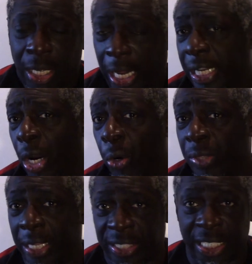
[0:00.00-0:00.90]
I know
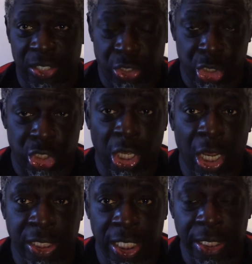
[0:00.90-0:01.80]
their season's just
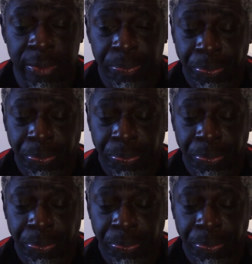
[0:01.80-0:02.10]
started.